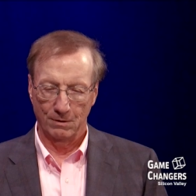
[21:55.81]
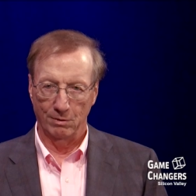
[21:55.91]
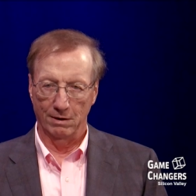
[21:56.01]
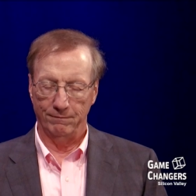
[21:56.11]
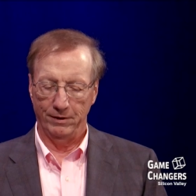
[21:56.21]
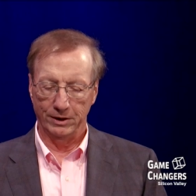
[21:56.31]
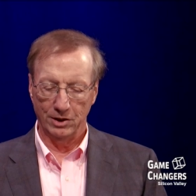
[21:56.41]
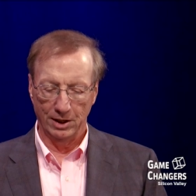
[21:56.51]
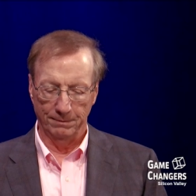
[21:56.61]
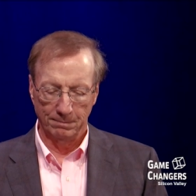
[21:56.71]
Well, very
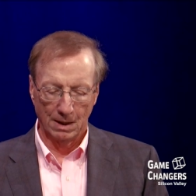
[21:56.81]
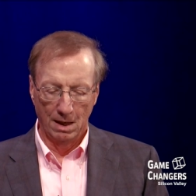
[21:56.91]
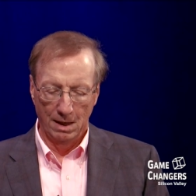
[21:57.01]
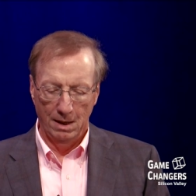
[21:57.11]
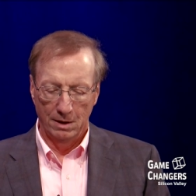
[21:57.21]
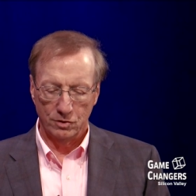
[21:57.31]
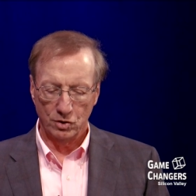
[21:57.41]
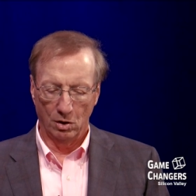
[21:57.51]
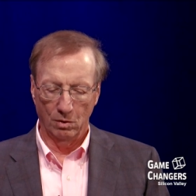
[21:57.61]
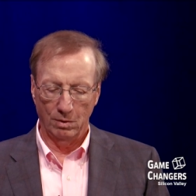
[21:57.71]
good.
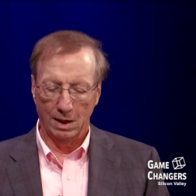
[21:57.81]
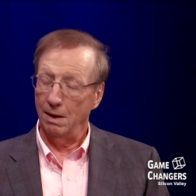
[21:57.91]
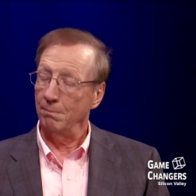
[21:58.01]
So